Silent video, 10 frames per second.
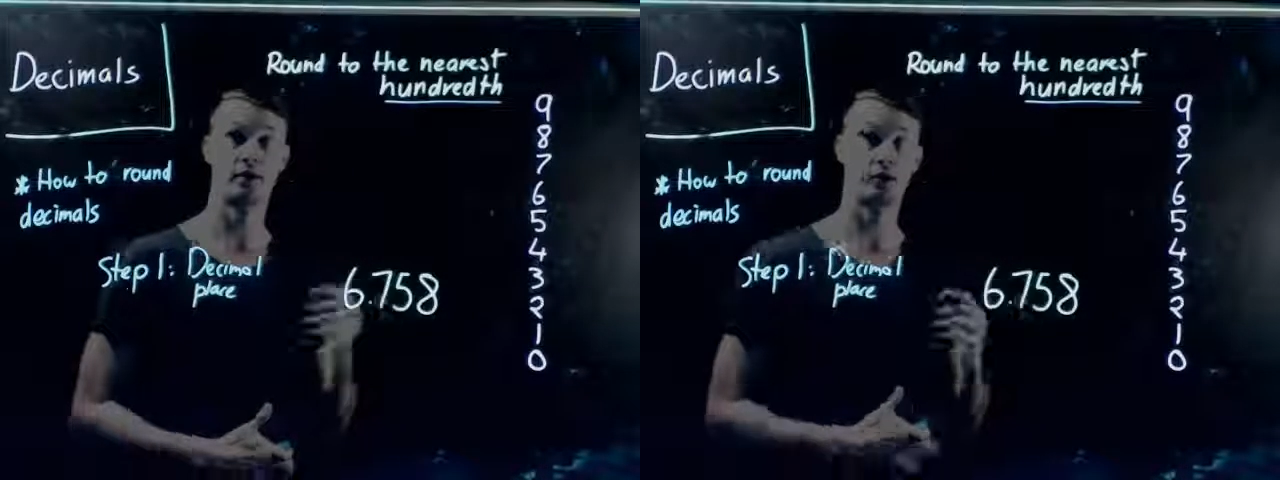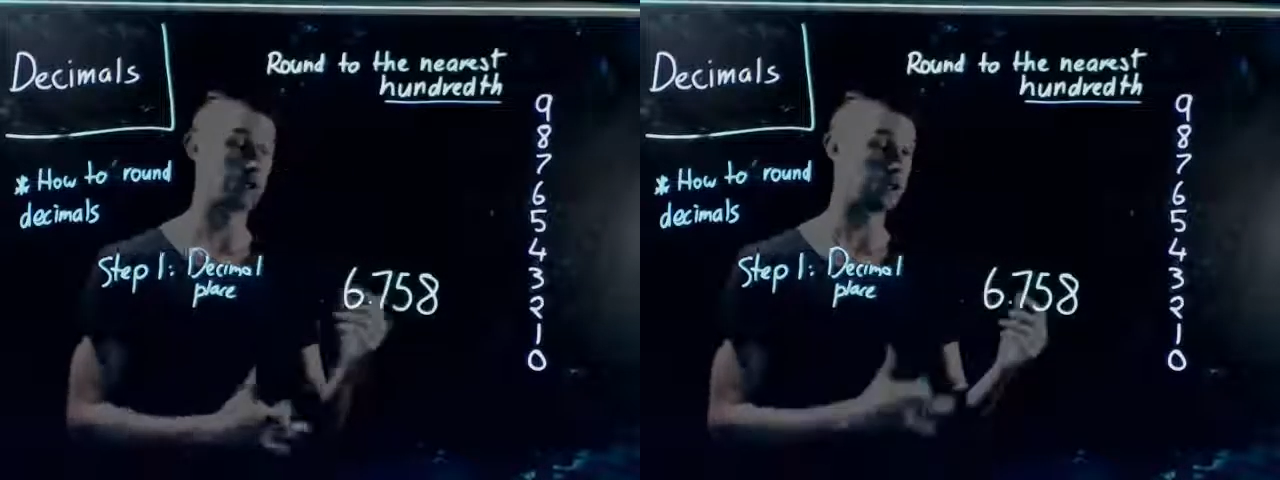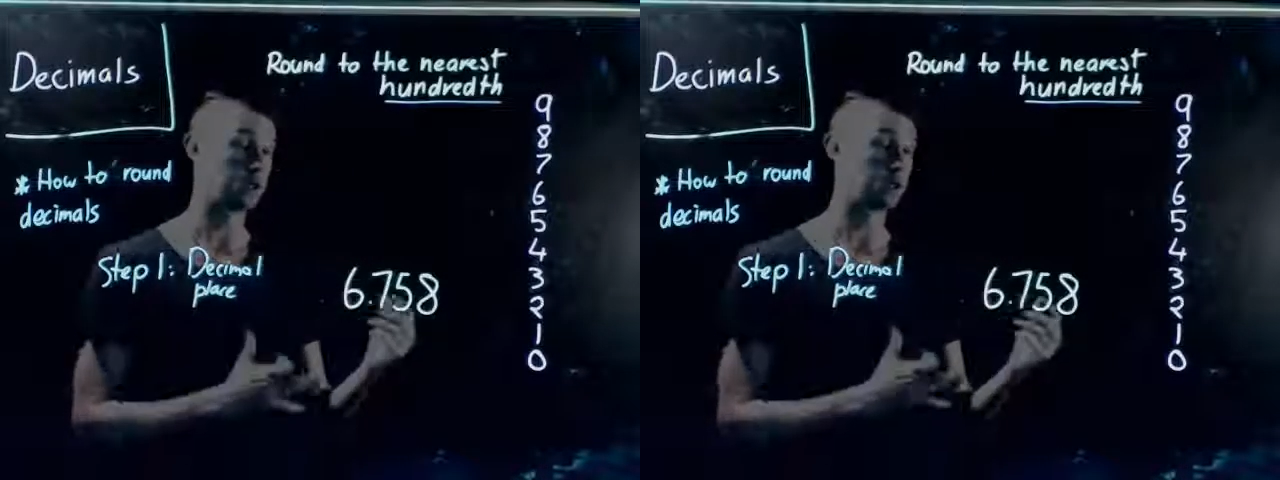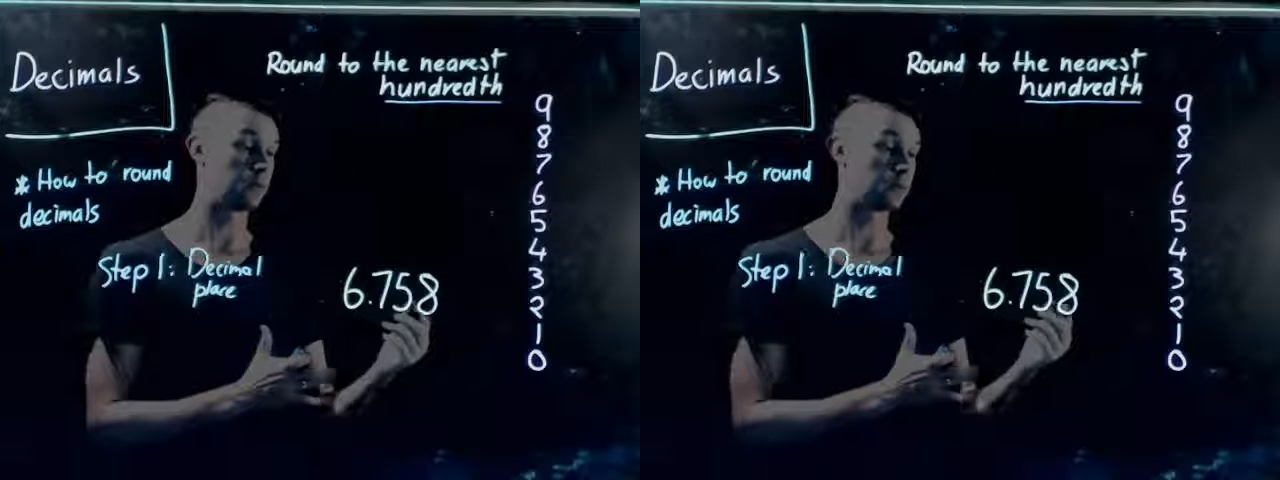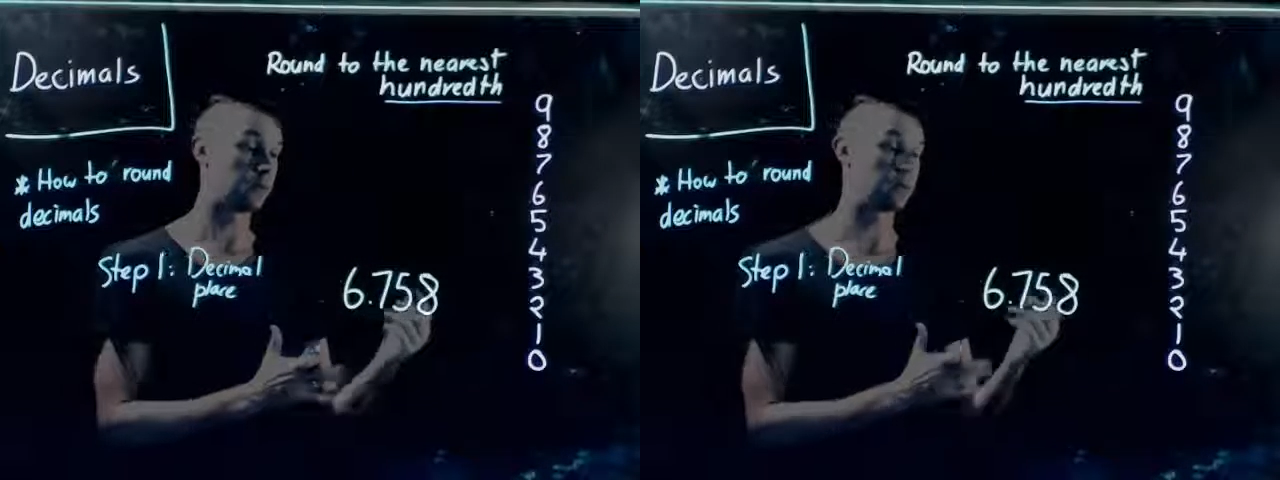We're
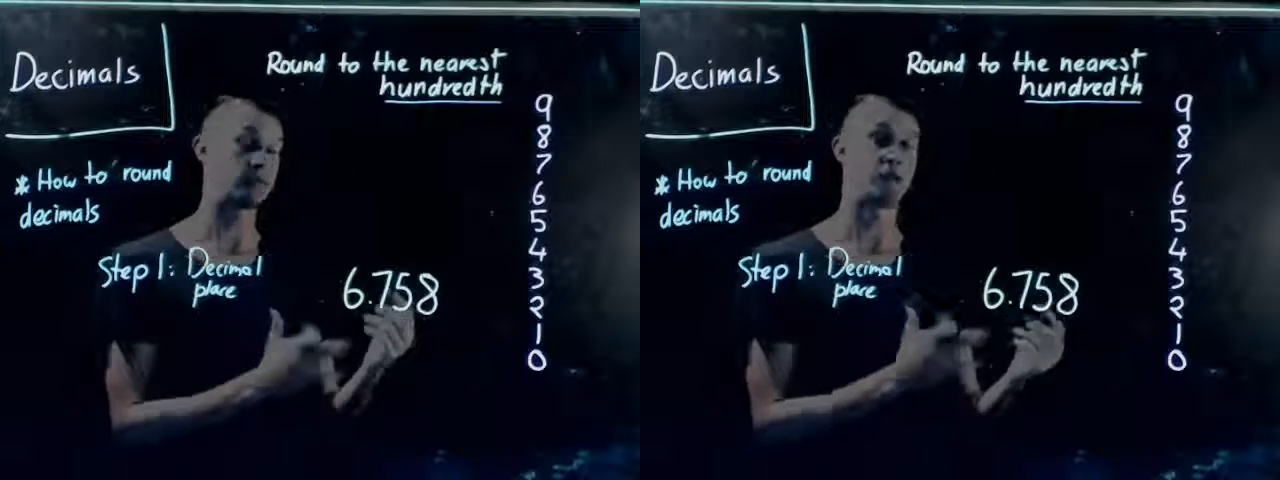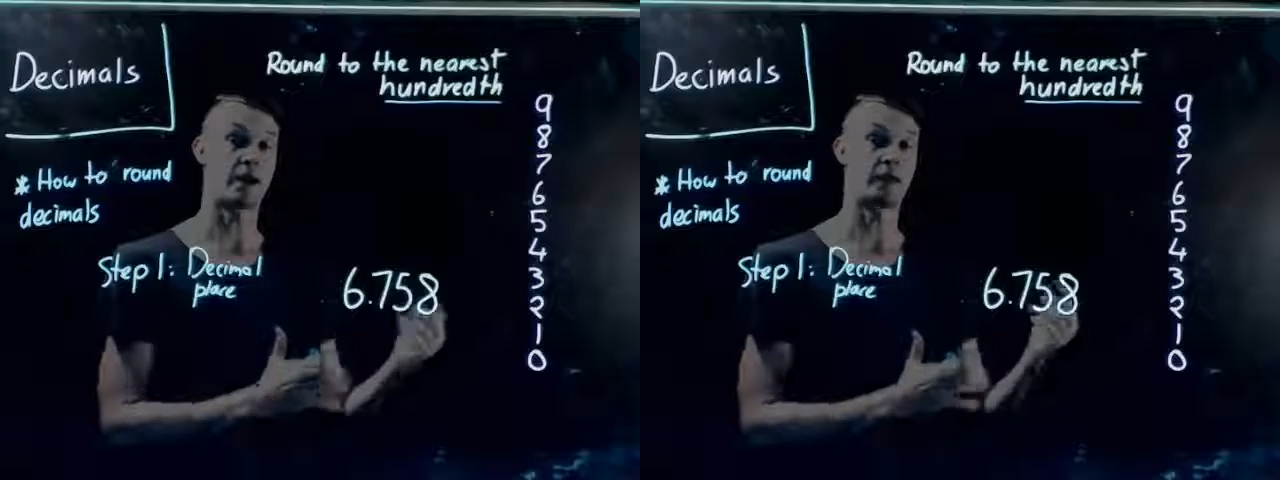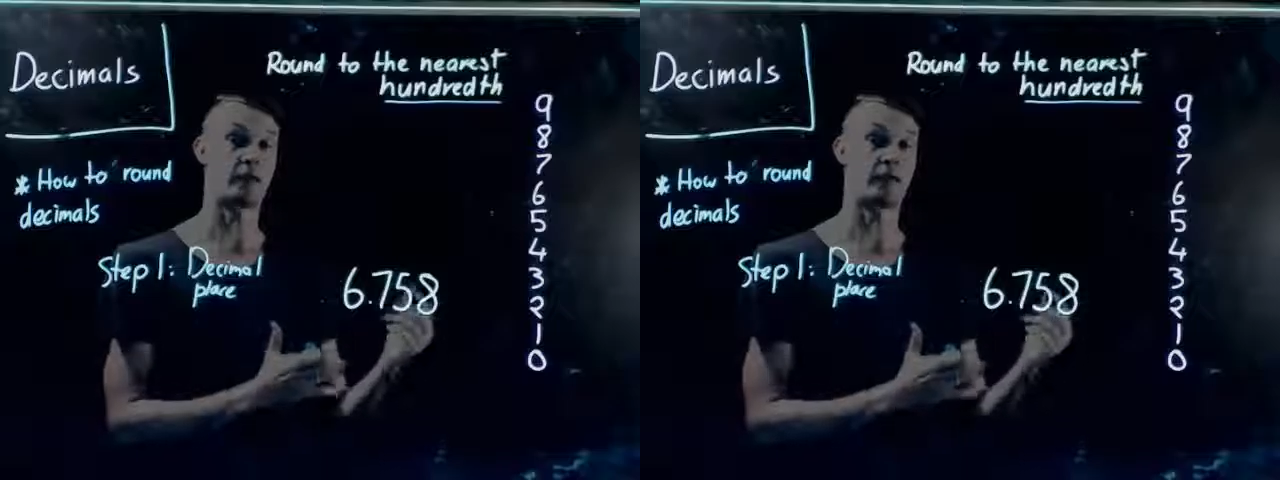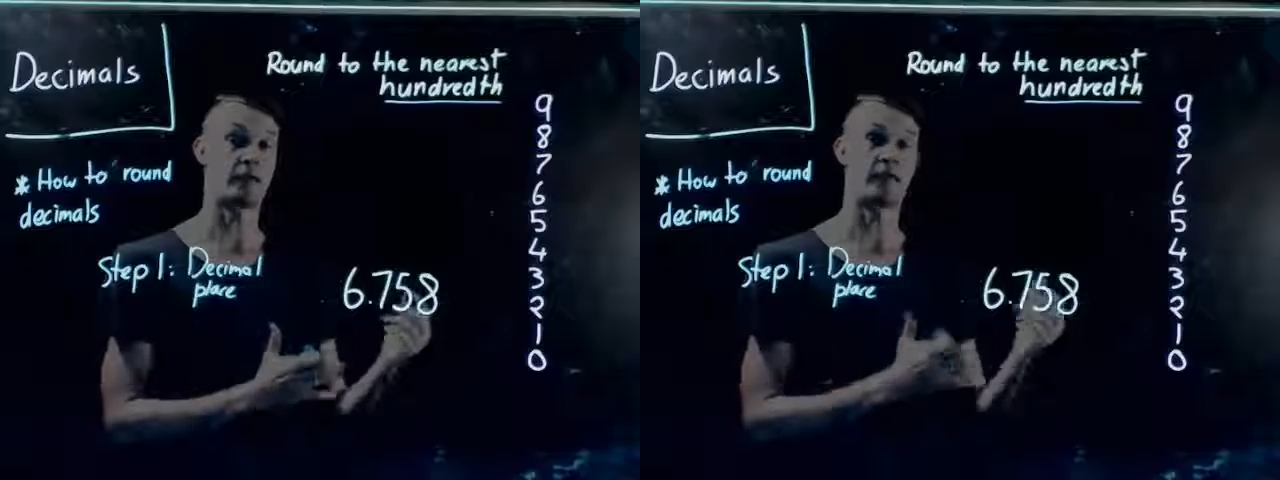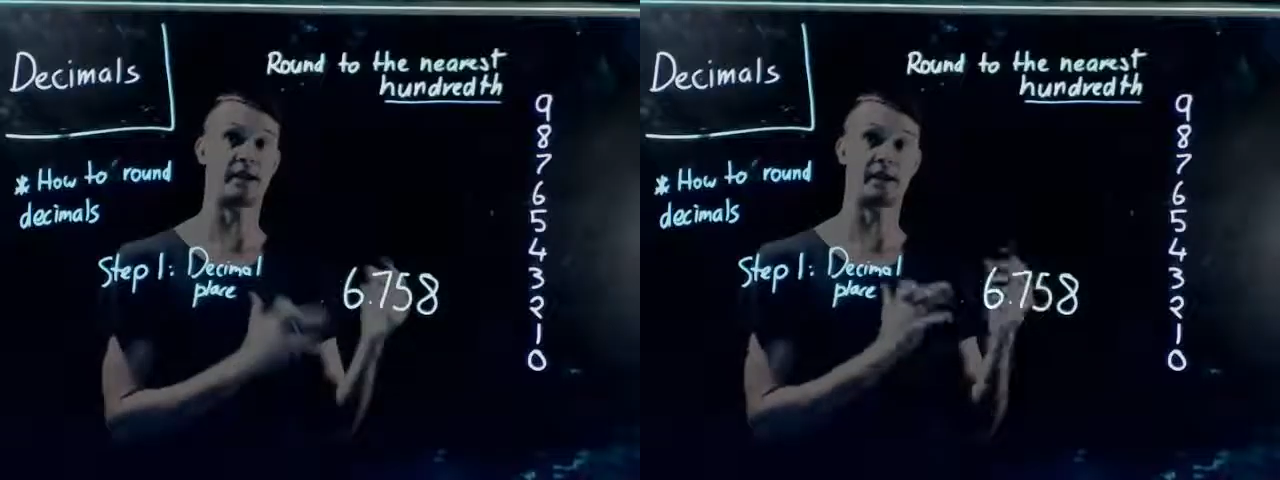going to be rounding
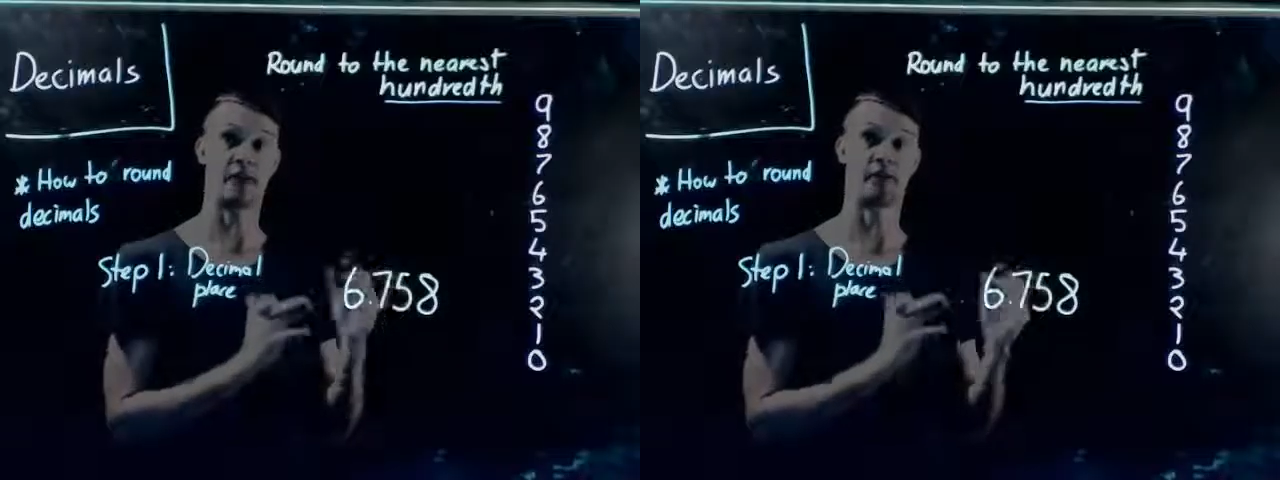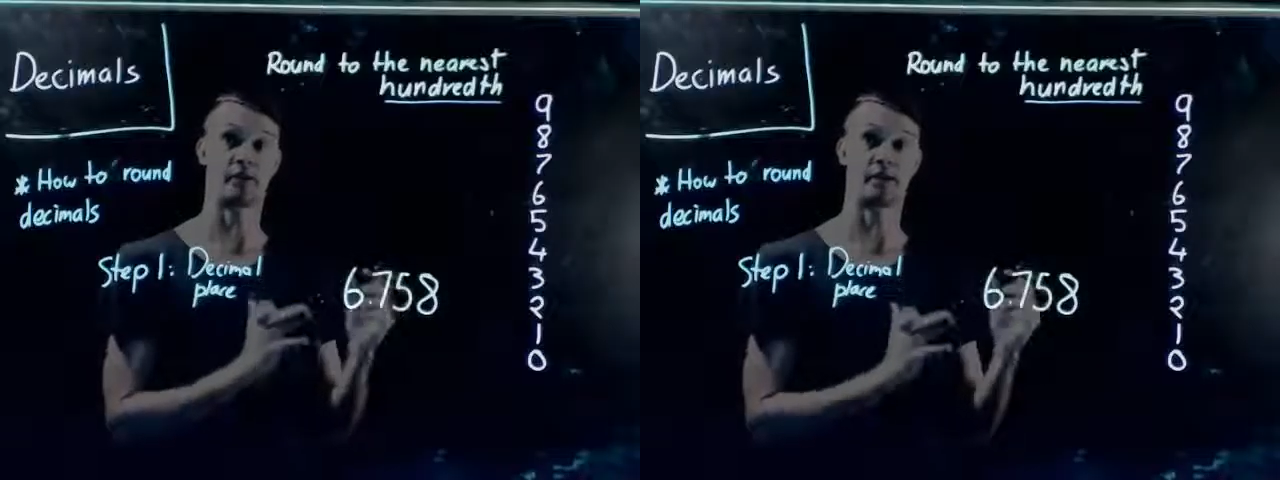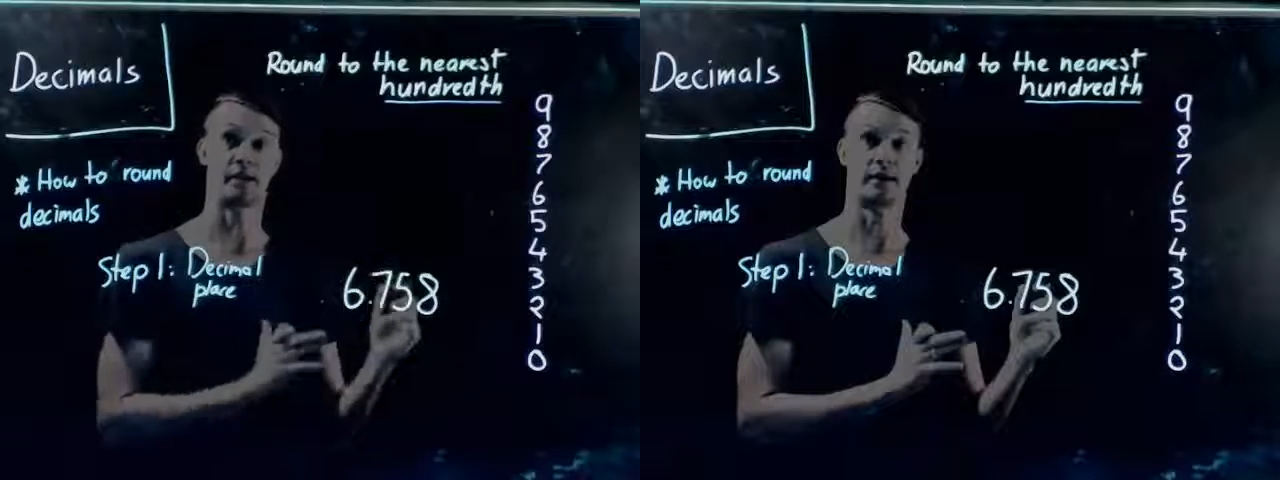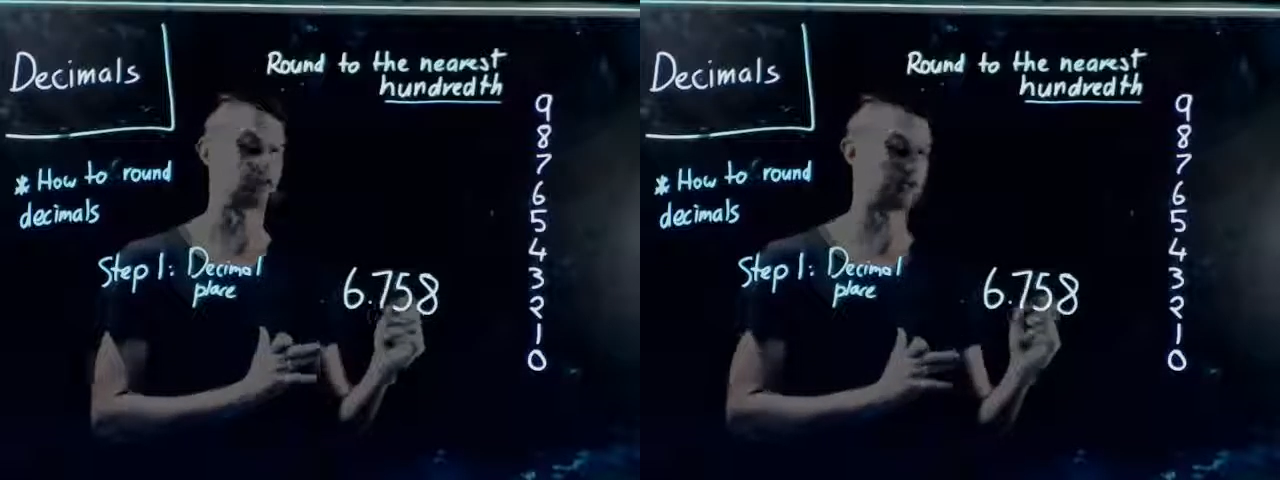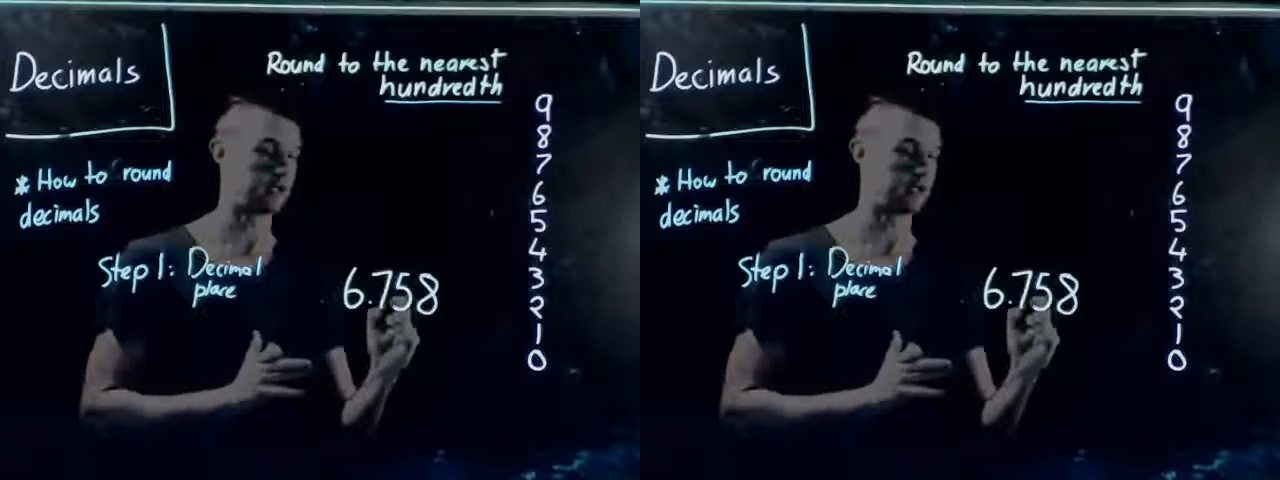off the hundredth
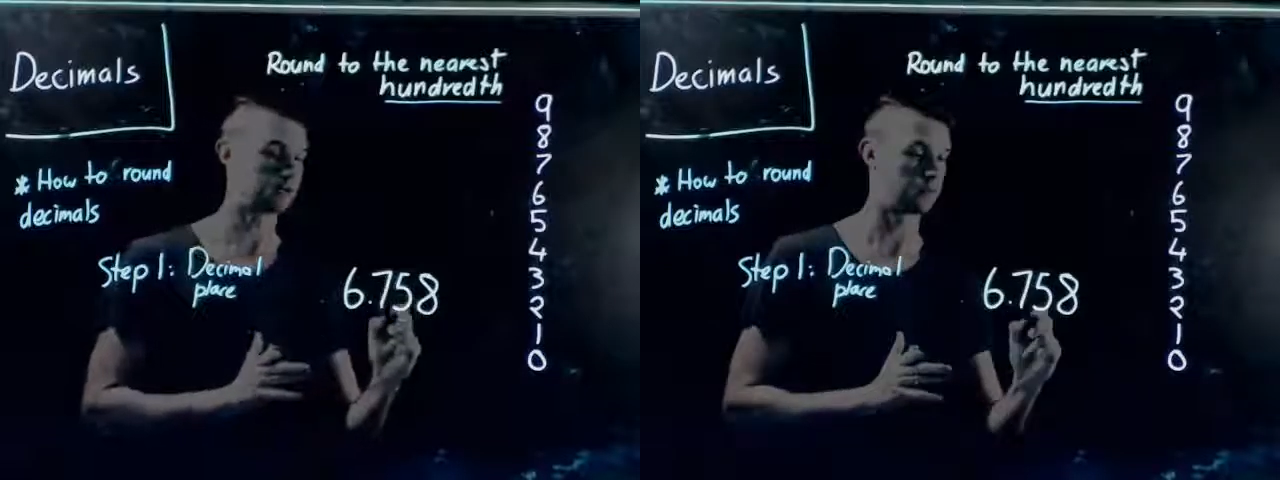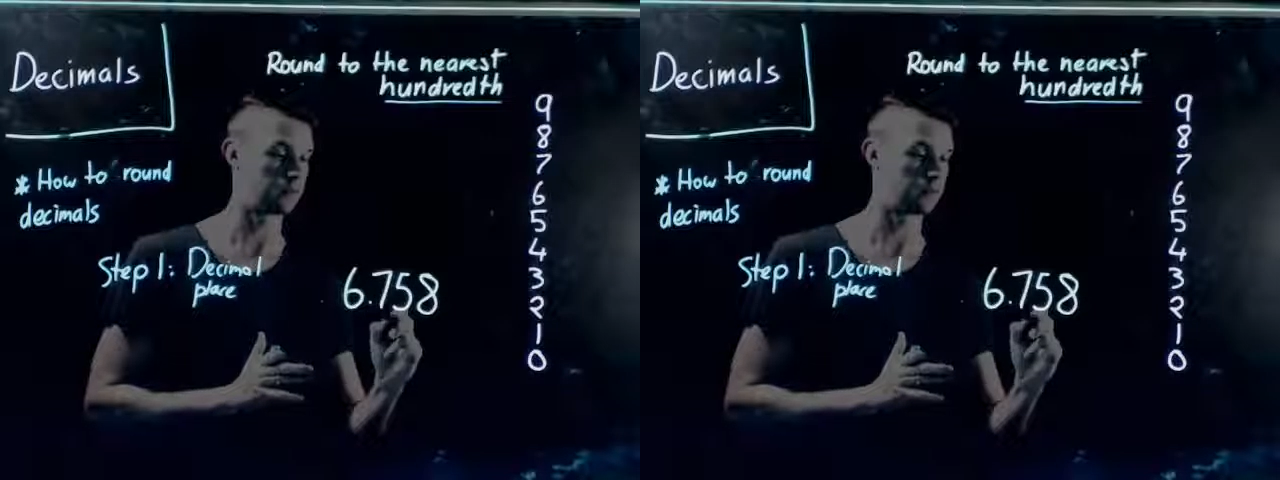decimal place,